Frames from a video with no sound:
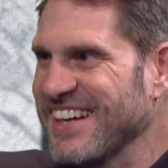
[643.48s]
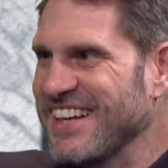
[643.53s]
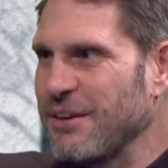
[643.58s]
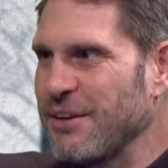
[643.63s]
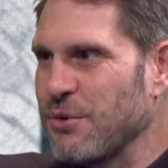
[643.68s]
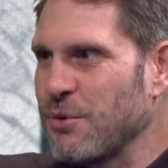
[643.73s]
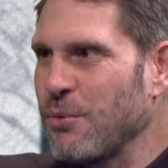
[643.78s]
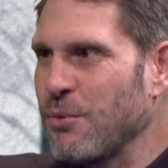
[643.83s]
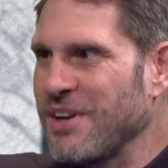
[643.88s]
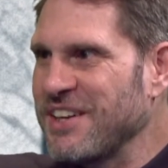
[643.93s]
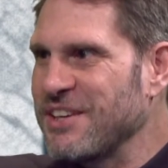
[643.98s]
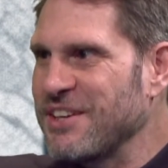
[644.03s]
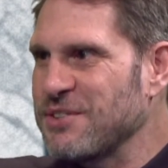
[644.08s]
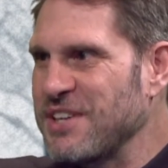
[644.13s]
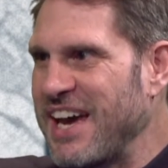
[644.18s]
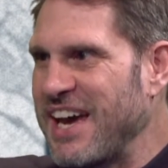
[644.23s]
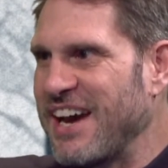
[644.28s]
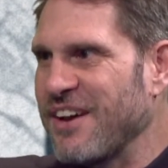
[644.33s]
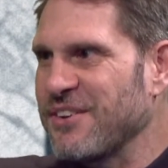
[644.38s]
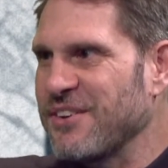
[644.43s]
We were 1-0
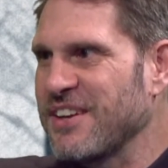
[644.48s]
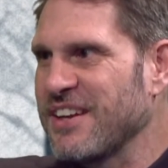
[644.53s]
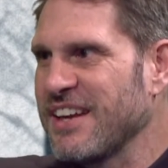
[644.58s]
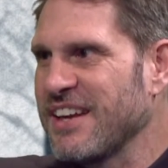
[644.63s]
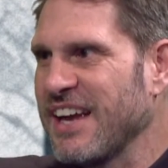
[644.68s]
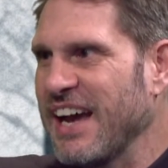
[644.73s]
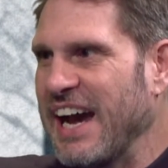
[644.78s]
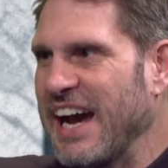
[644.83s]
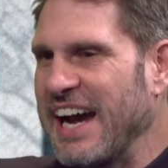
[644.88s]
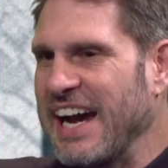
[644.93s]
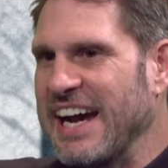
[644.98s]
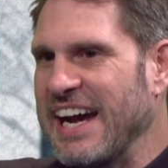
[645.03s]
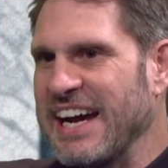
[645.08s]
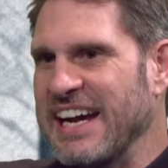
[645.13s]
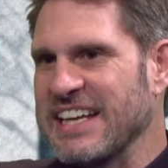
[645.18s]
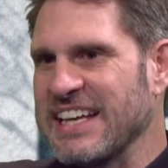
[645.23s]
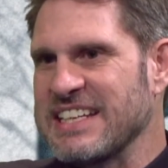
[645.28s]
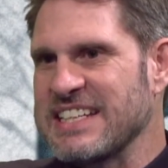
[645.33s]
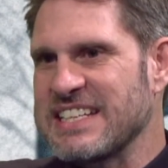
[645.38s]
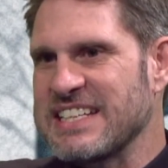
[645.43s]
down.
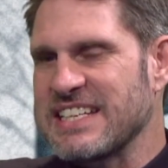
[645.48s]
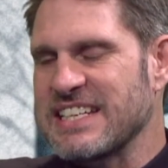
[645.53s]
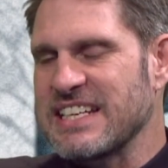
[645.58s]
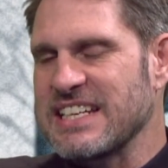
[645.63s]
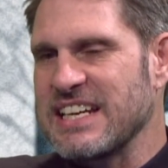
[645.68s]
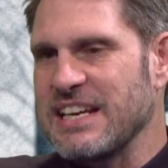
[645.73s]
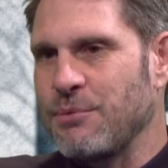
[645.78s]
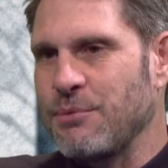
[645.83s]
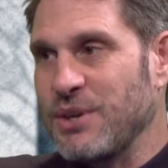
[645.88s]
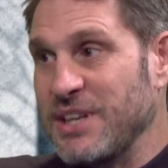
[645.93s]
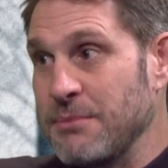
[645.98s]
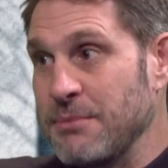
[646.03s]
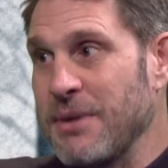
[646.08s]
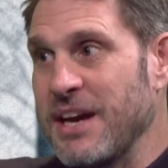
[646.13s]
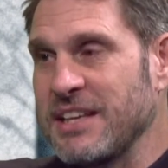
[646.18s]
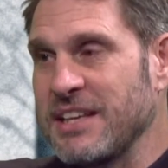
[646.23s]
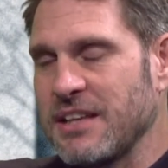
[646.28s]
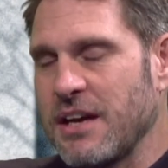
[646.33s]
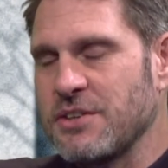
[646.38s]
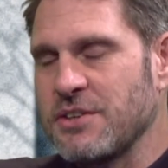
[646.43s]
And when he
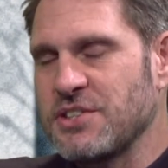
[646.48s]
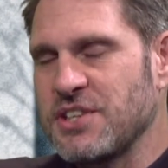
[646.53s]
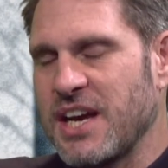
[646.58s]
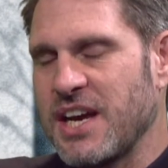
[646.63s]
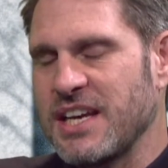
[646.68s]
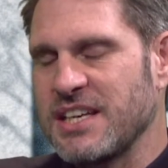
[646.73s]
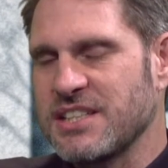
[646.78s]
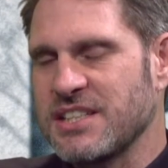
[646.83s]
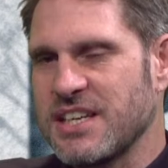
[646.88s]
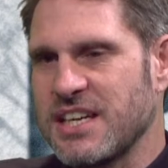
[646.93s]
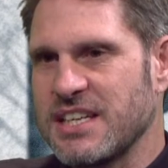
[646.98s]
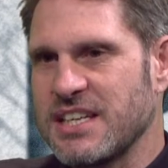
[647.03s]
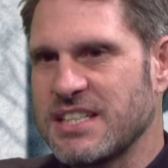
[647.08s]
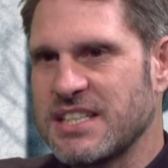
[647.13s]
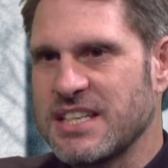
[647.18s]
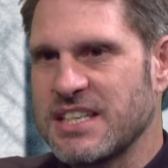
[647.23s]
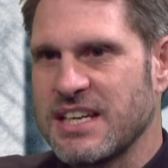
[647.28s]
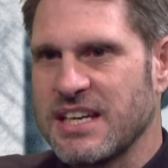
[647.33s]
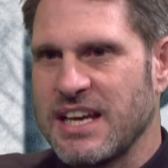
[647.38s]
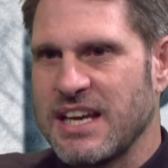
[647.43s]
made those changes,
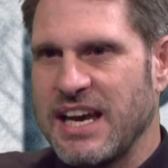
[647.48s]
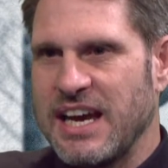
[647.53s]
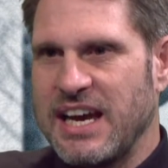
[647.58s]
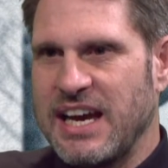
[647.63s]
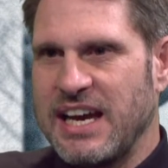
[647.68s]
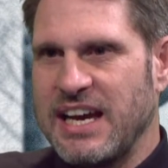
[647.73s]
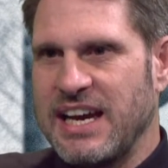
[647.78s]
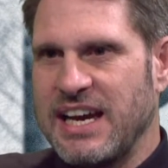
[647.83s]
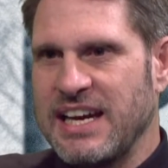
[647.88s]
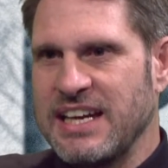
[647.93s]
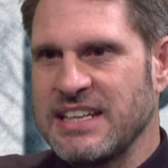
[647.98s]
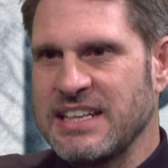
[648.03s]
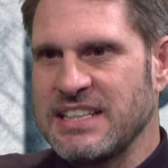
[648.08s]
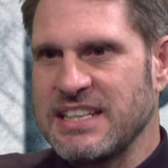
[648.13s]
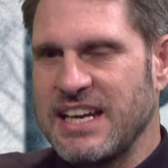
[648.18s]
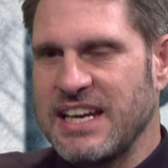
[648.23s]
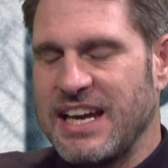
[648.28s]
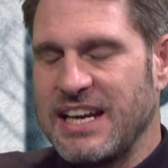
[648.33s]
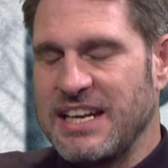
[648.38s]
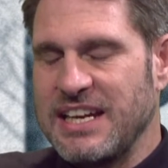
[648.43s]
and
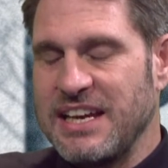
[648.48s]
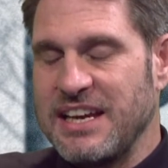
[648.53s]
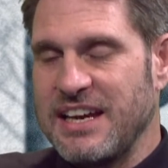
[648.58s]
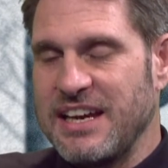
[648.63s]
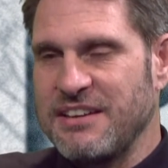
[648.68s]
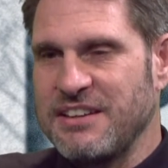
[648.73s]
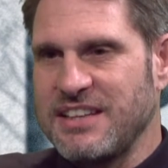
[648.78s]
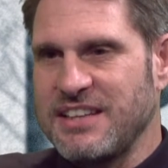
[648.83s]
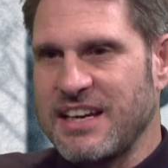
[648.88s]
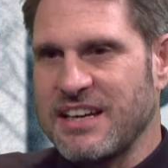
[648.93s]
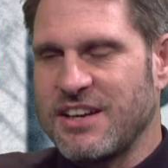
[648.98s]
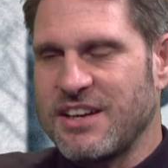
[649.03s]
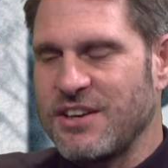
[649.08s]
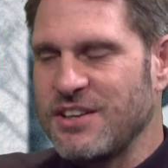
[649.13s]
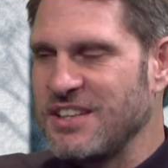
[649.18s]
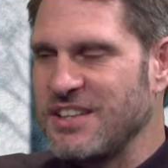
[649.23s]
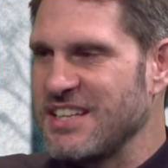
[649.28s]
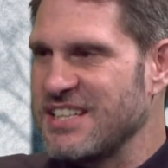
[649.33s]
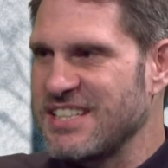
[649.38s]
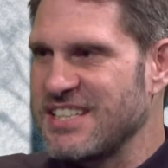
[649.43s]
thank
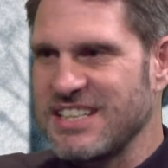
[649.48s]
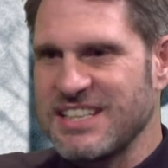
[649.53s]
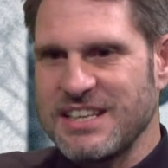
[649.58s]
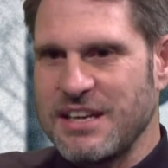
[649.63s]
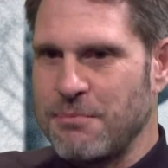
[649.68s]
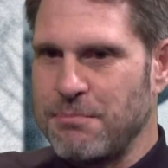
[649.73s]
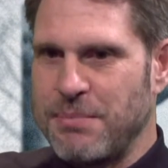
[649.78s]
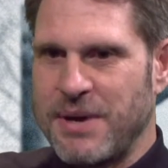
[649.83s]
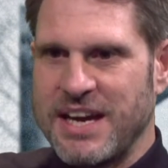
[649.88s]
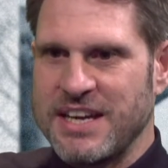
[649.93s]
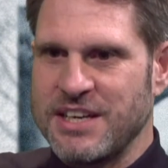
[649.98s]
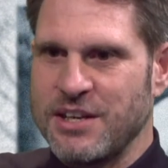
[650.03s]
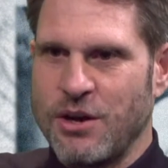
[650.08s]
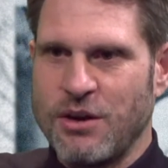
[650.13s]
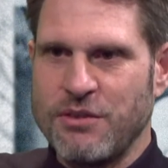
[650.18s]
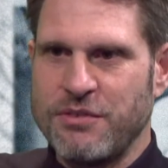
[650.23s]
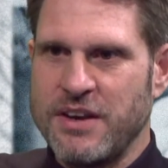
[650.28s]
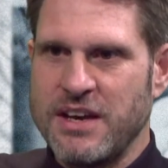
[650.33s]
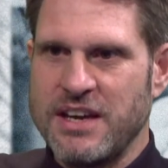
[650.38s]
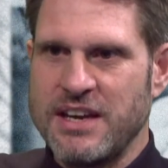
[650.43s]
goodness it paid
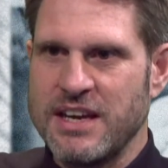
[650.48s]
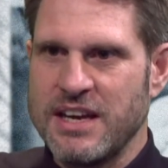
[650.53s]
off.